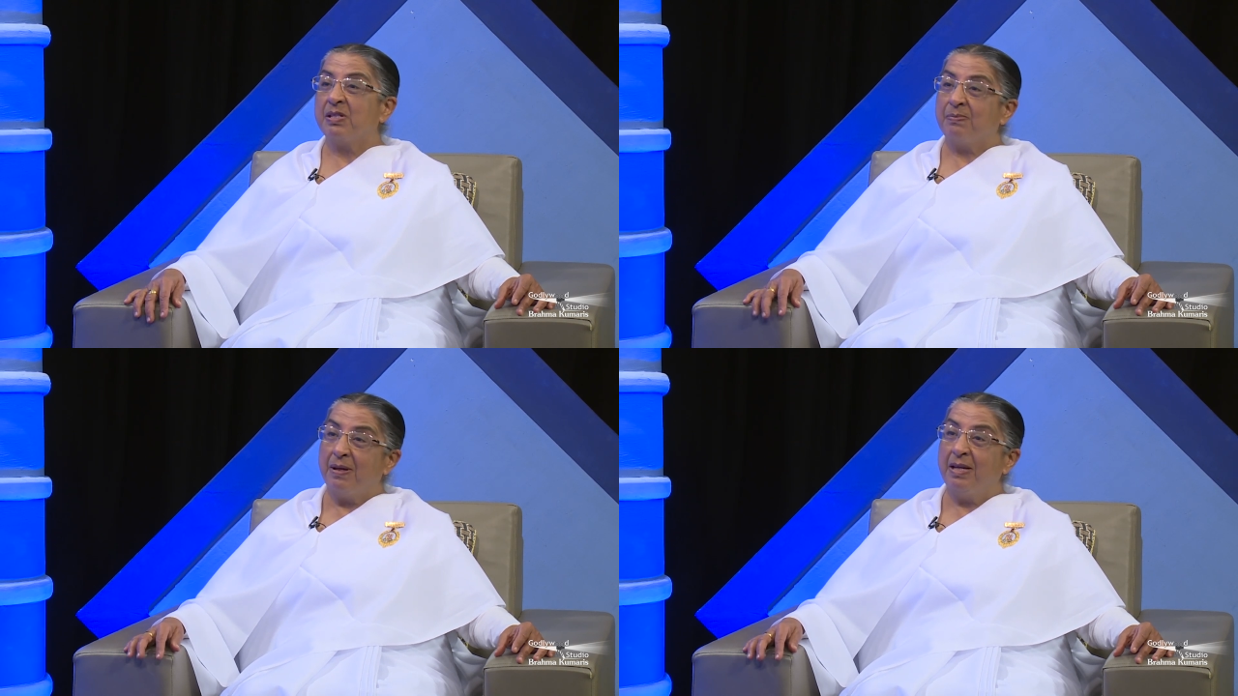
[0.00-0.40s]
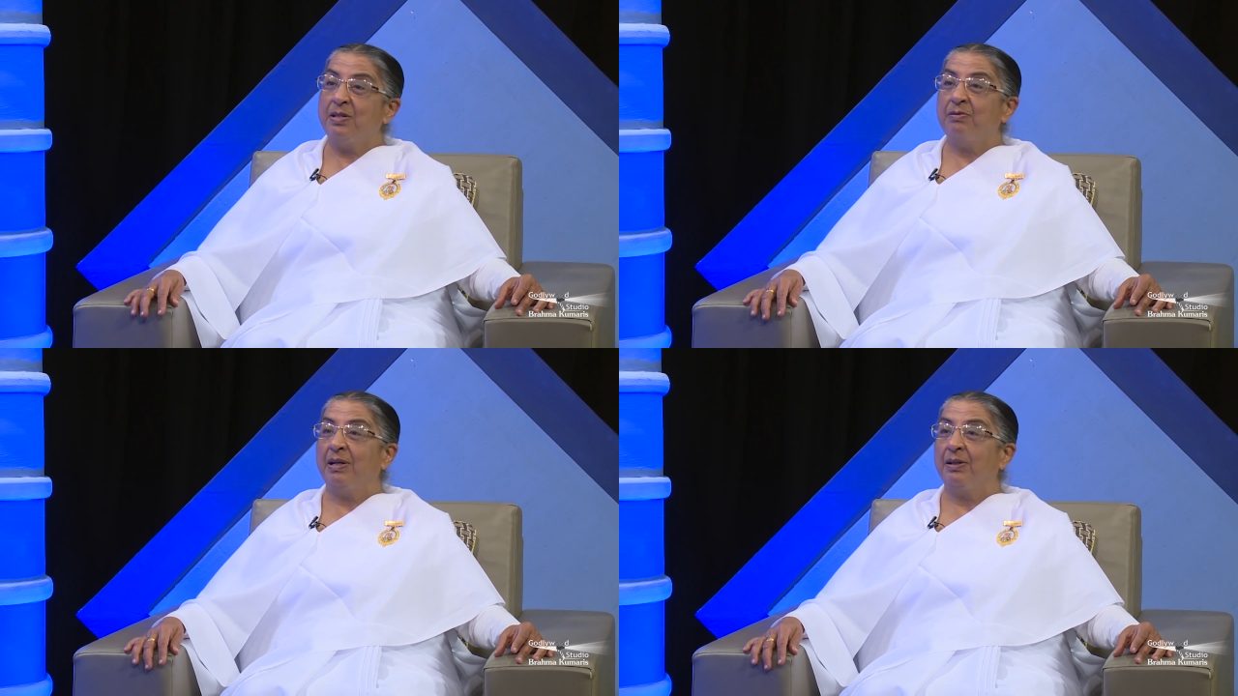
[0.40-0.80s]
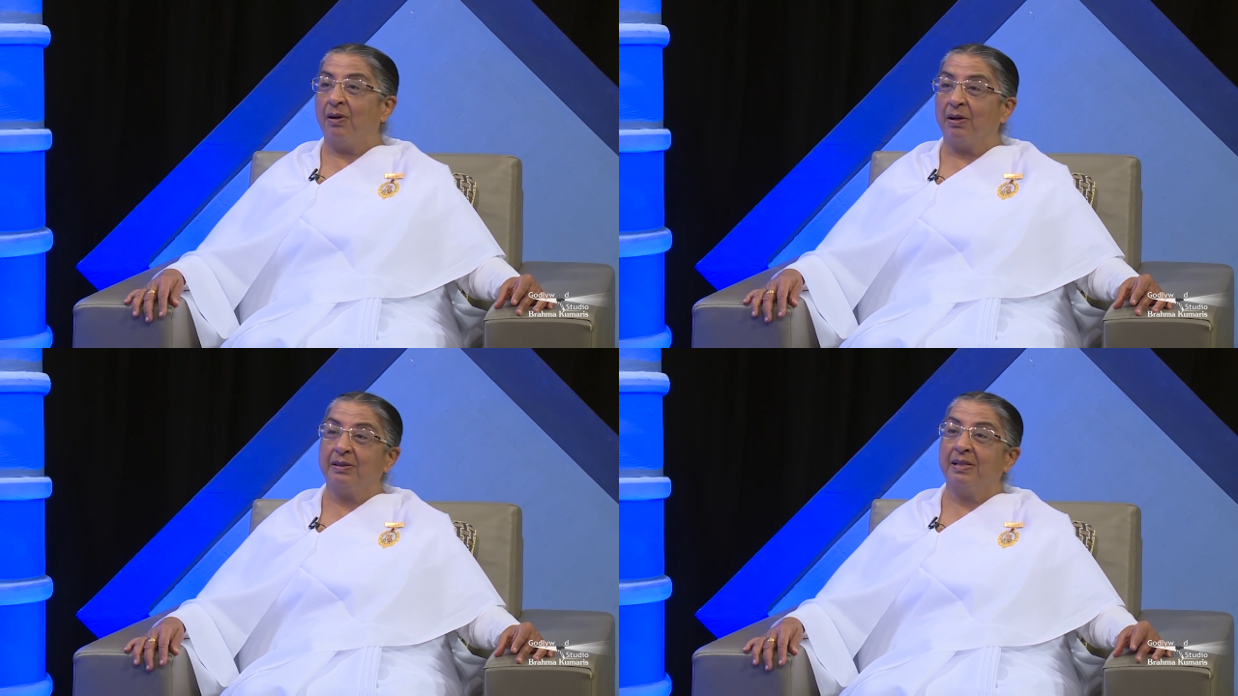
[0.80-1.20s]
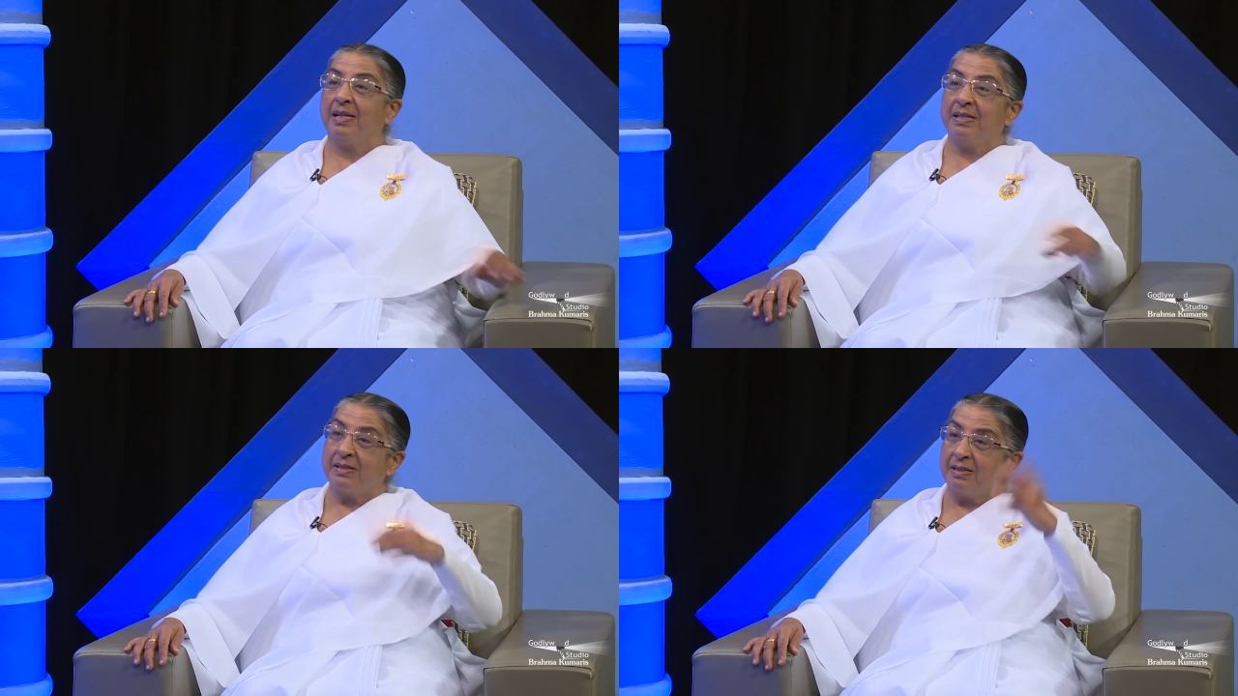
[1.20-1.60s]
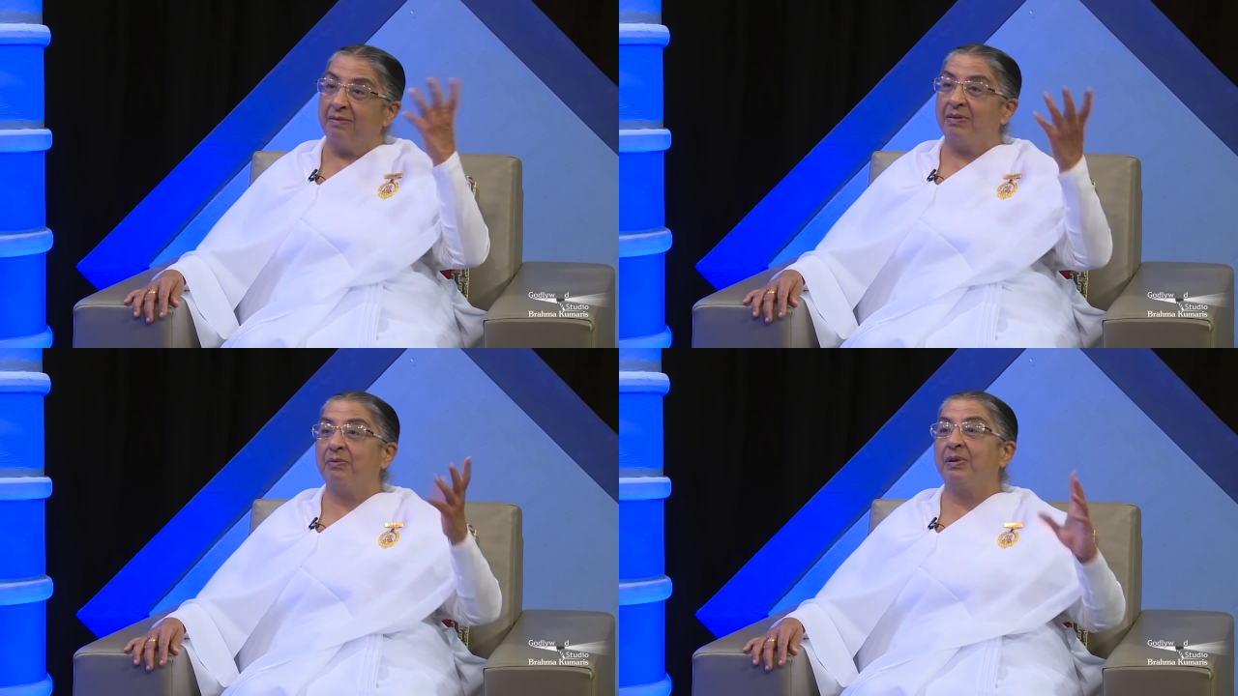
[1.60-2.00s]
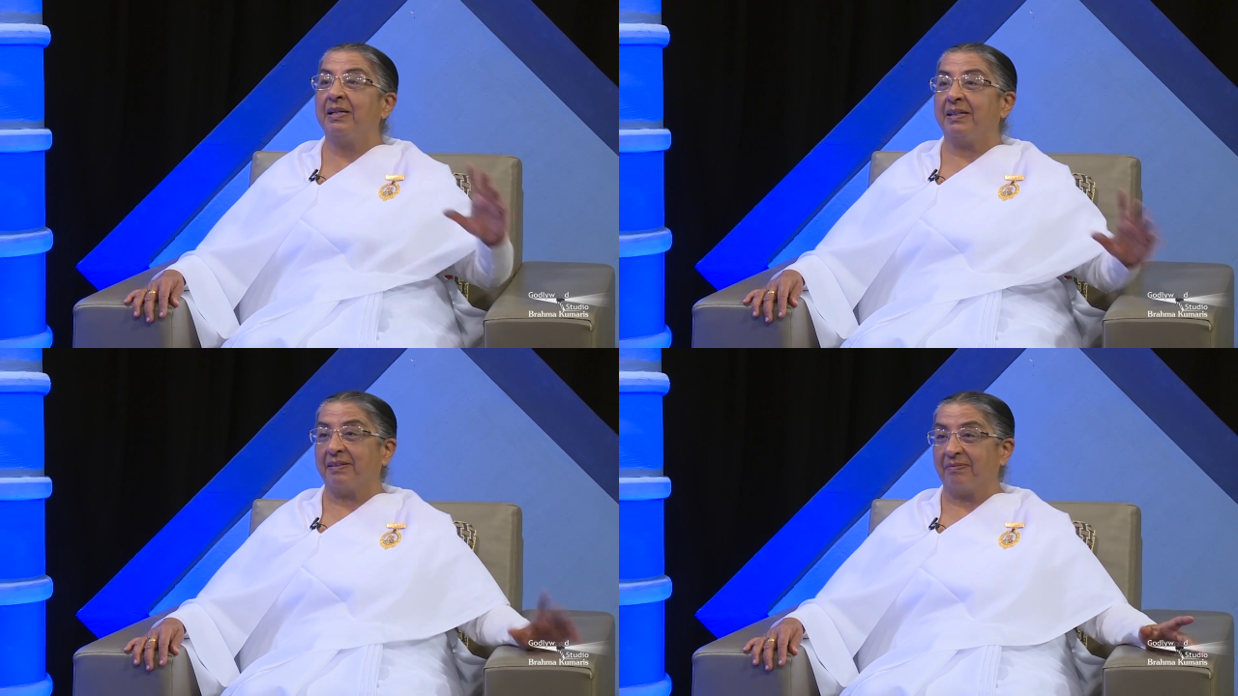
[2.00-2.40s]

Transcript: spiritual doctor and serve the world.